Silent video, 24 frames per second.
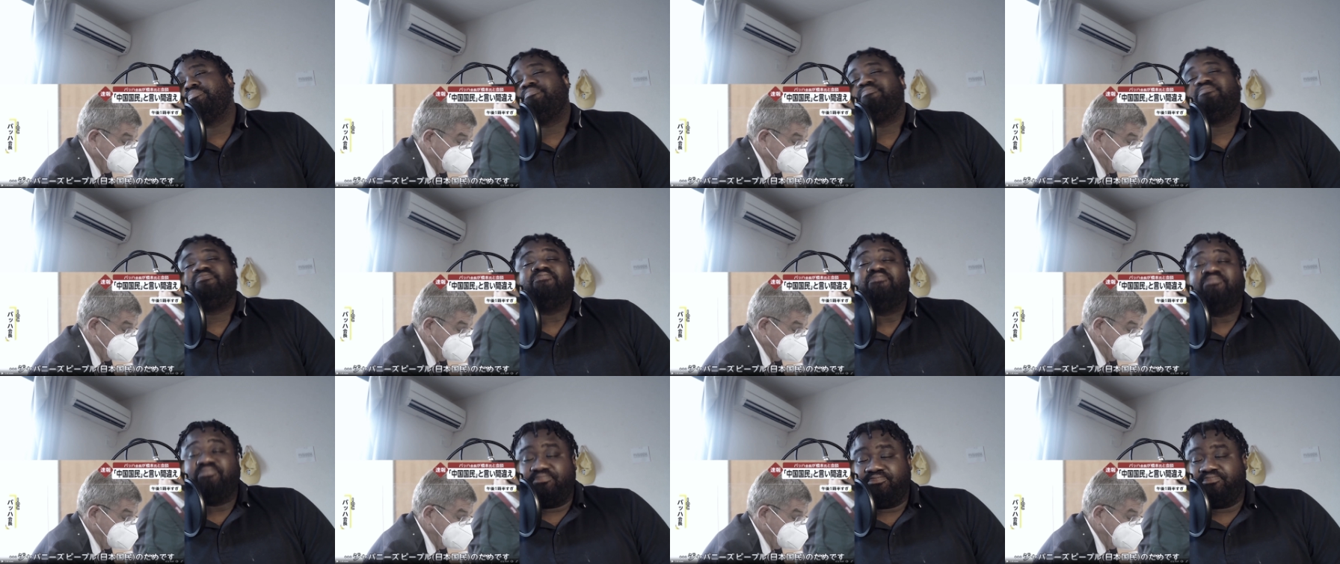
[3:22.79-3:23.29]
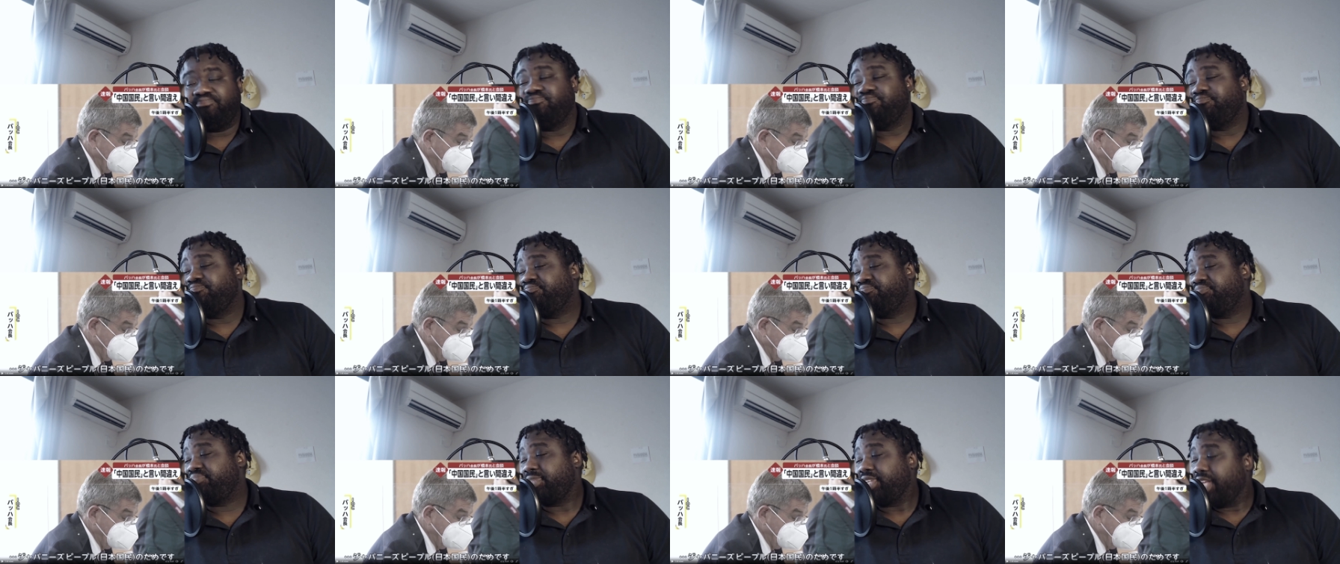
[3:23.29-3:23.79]

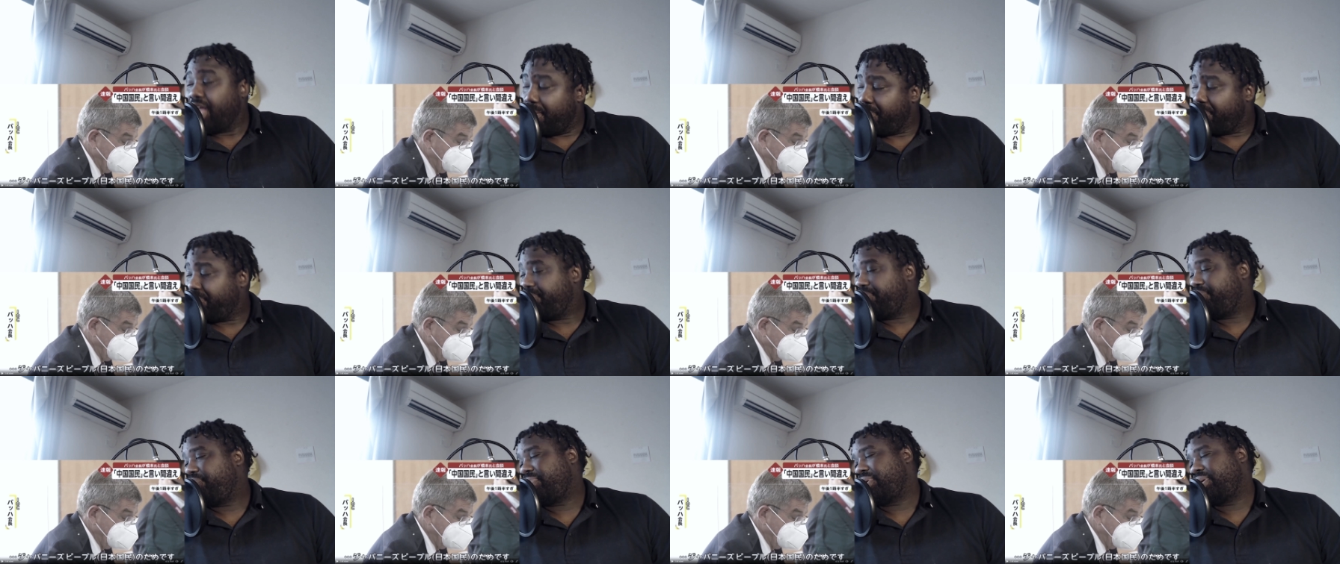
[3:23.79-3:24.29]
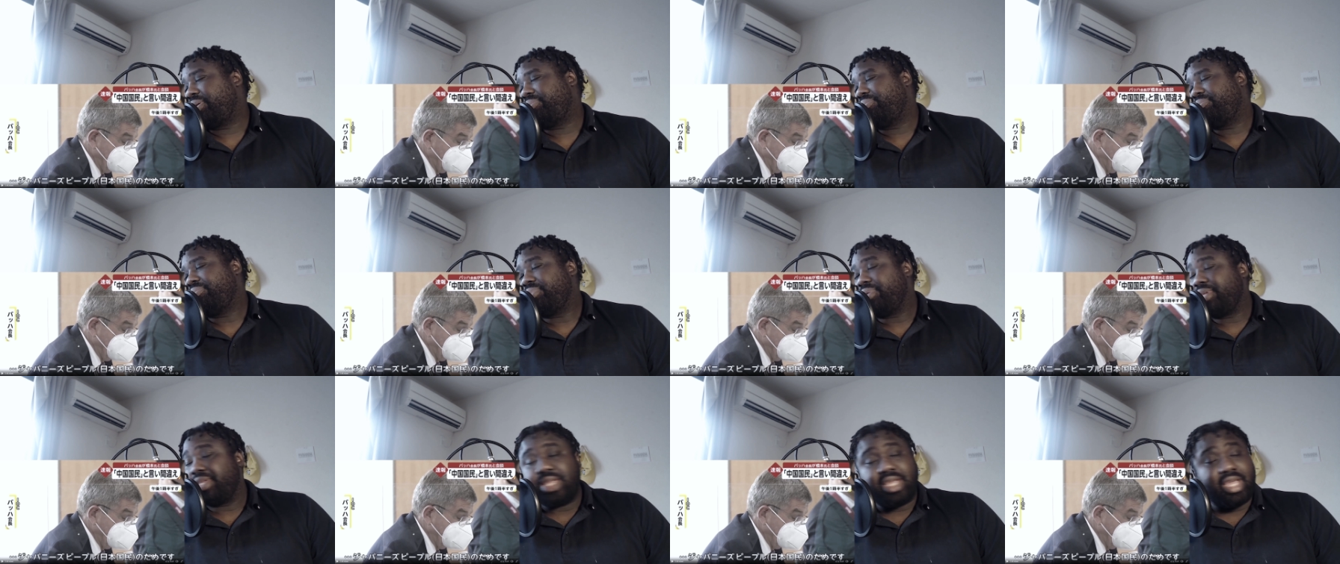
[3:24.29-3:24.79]
Yep.
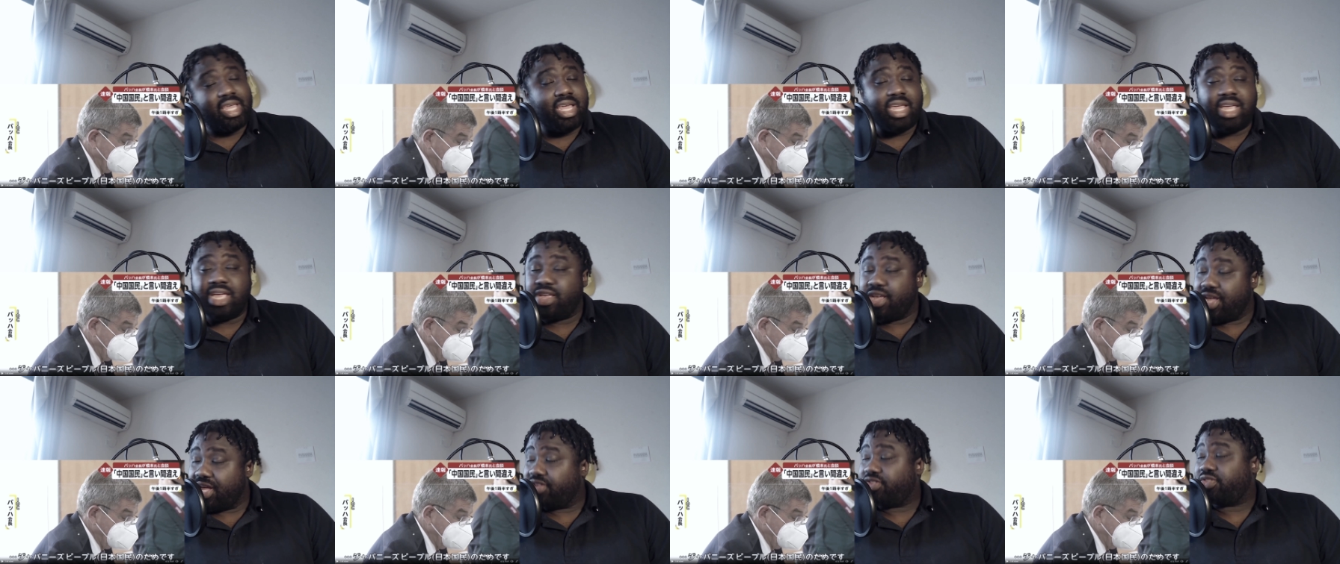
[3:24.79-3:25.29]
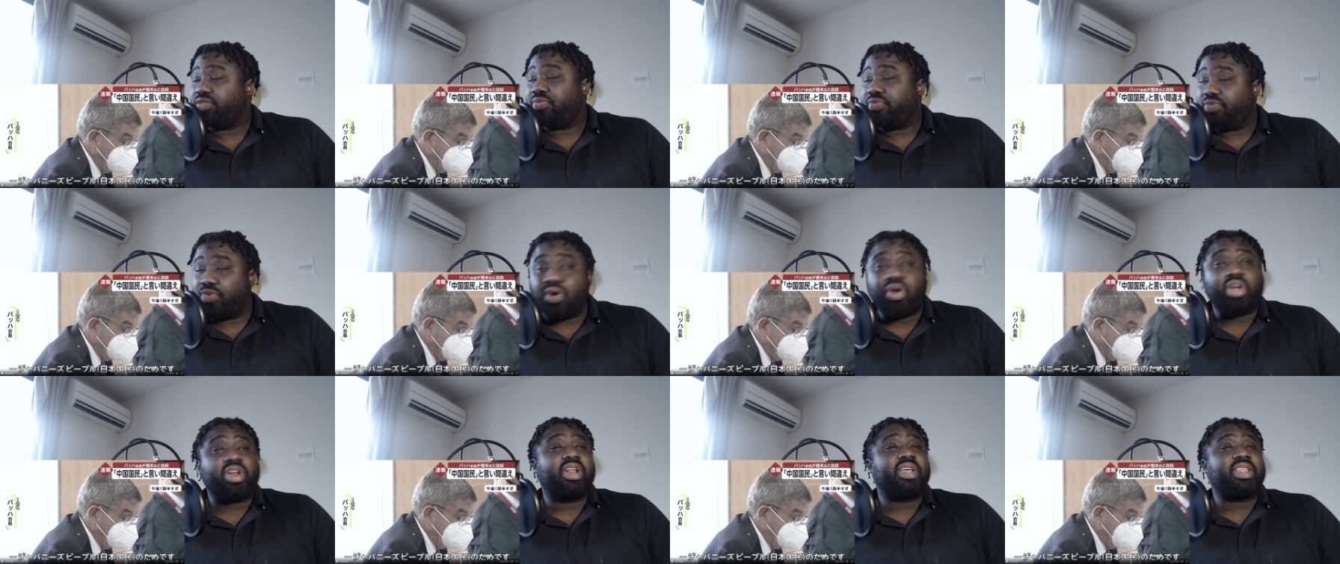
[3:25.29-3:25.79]
He is the
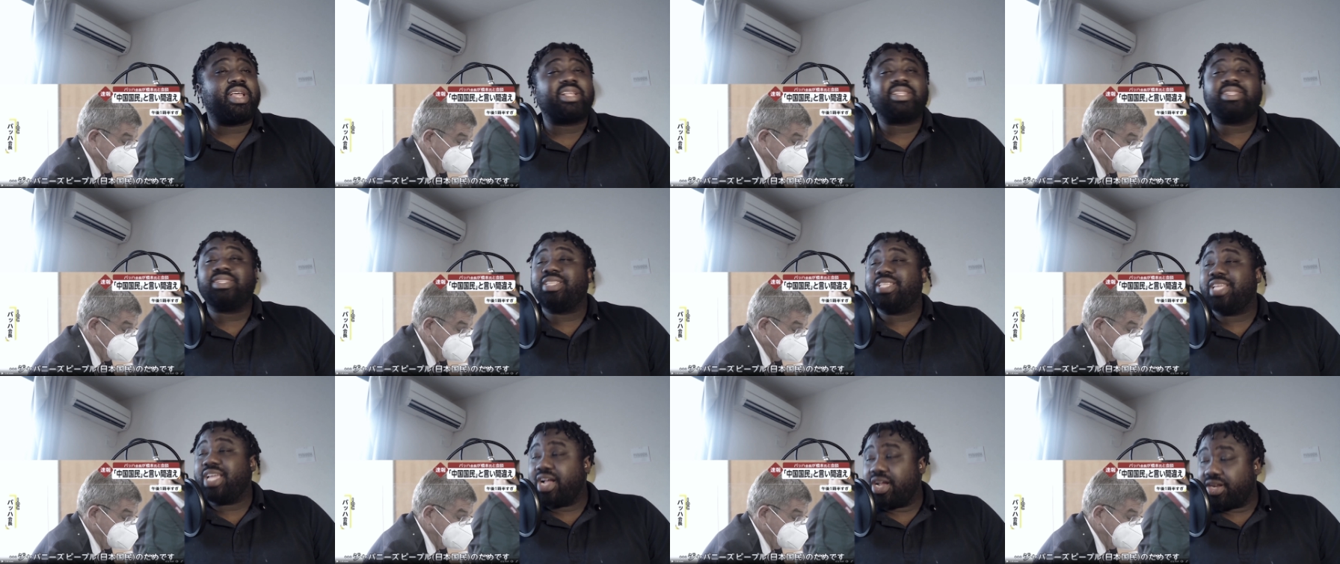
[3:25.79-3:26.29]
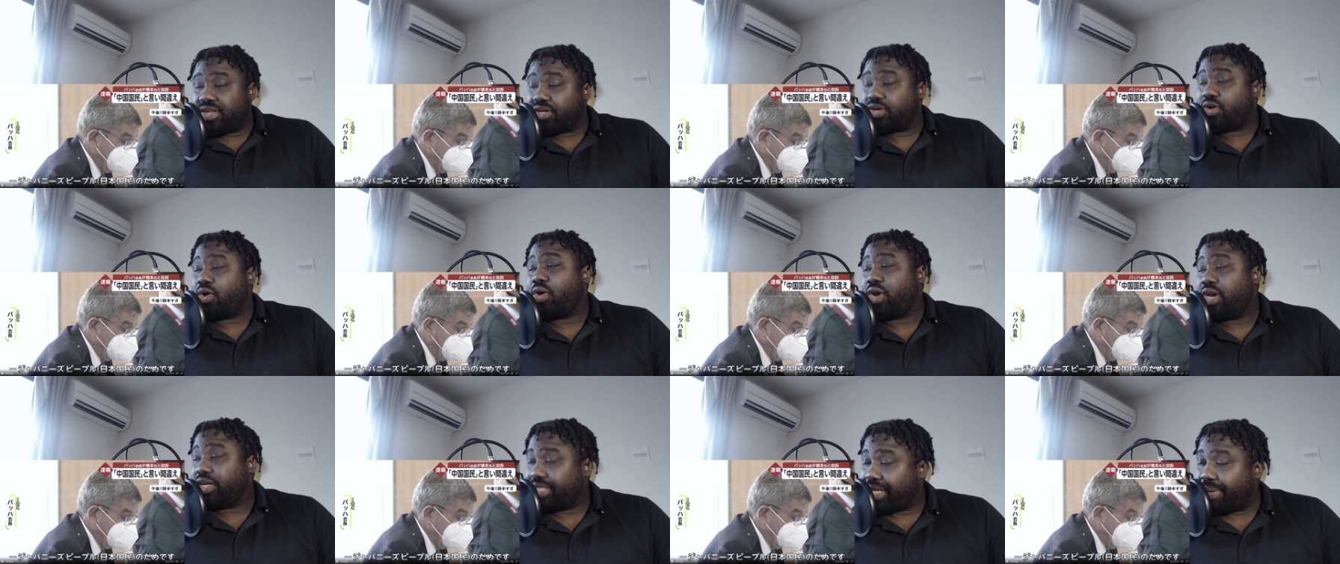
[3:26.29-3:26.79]
foreigner that dared to
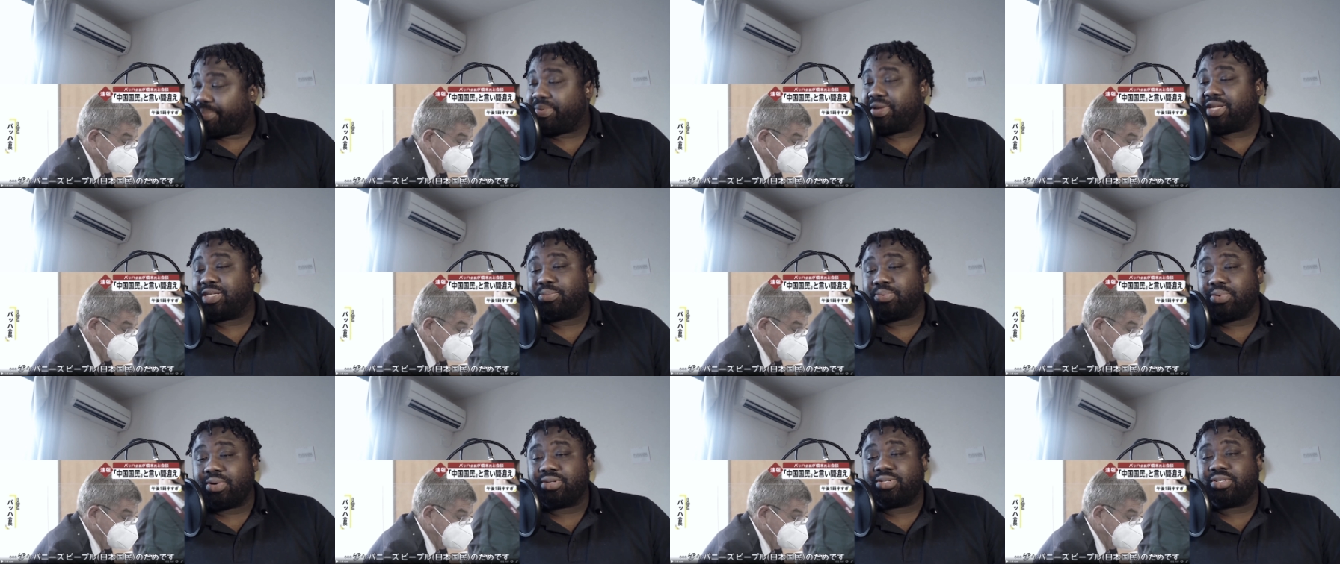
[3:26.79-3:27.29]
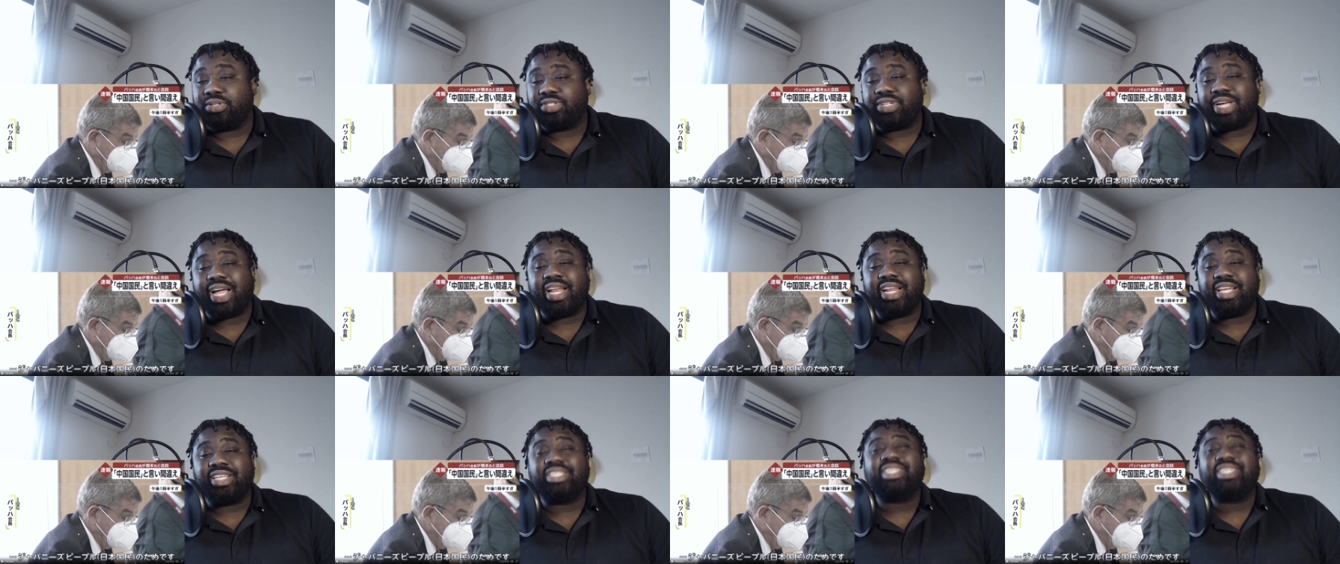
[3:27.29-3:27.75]
call a Japanese person Chinese.